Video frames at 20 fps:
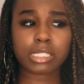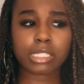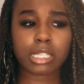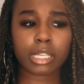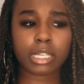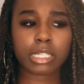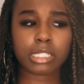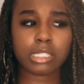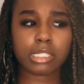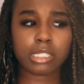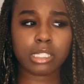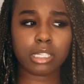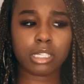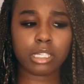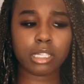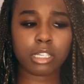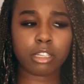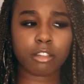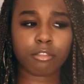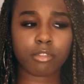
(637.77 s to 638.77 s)
to like
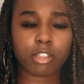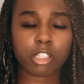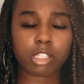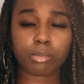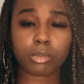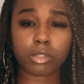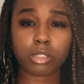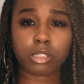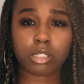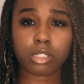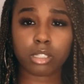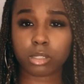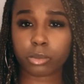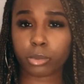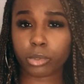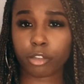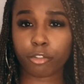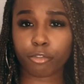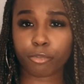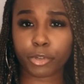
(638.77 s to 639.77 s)
see if this person is
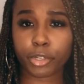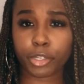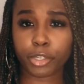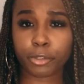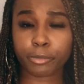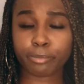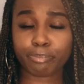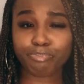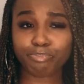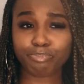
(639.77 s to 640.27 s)
really for you.